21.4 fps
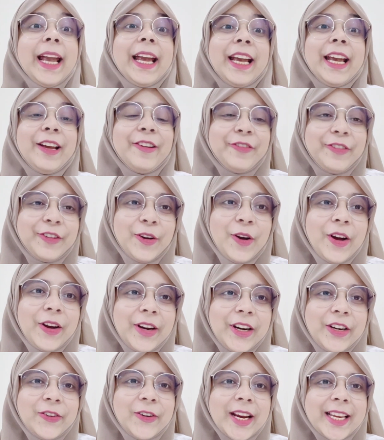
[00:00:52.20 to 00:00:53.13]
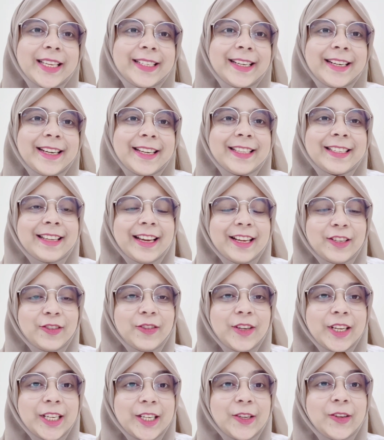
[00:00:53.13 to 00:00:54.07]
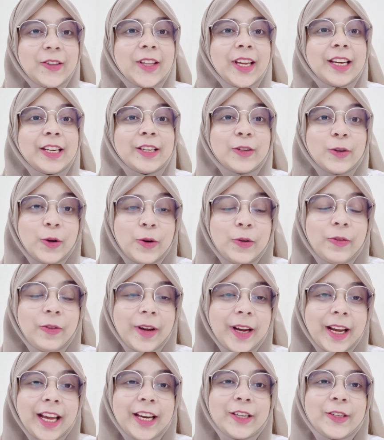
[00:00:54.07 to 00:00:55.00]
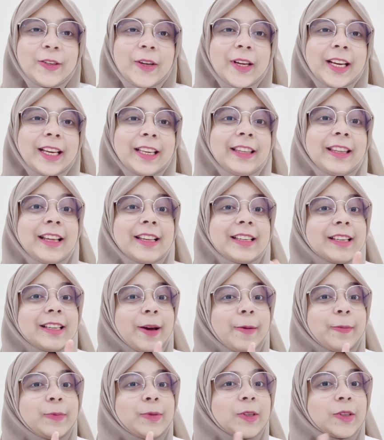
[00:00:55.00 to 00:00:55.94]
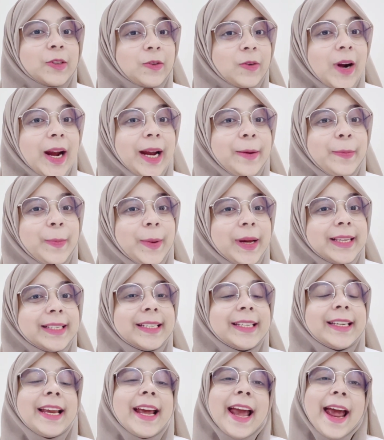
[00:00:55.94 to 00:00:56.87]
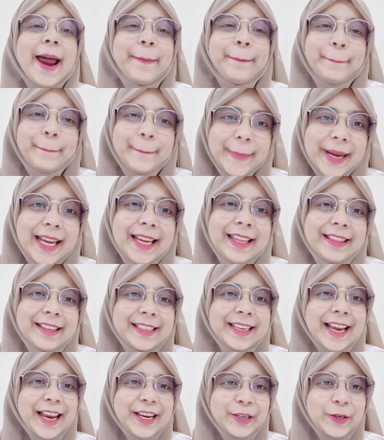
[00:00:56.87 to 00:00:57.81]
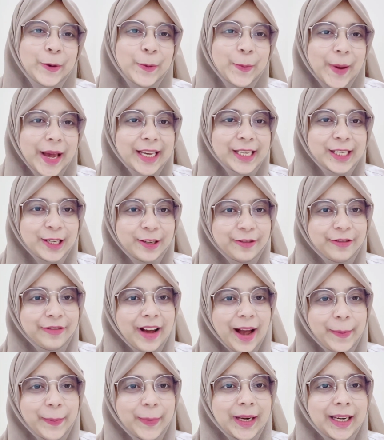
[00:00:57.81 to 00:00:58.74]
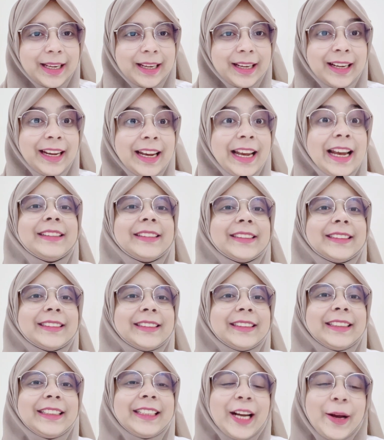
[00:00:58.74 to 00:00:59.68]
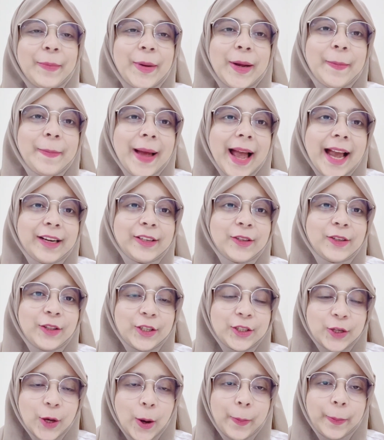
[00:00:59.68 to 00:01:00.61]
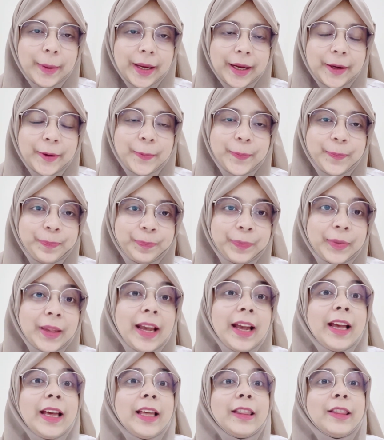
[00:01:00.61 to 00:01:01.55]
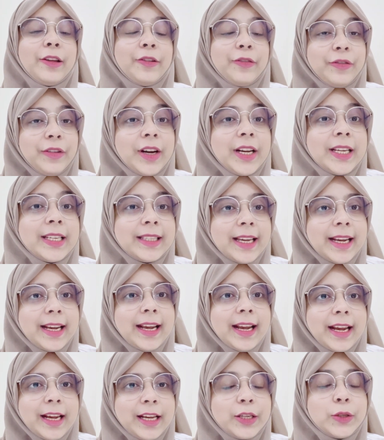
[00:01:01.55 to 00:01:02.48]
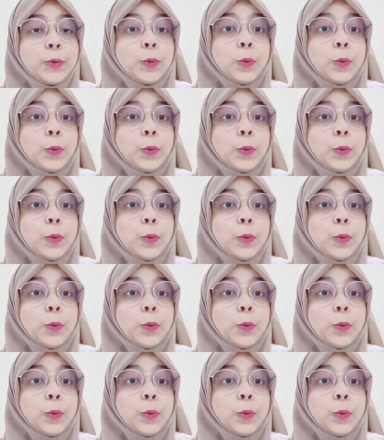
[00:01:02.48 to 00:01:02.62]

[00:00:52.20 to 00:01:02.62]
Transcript: If you are interested in such video then don't forget to hit the subscribe button and be the Dento Magic family. Coming back to the topic, the first thing is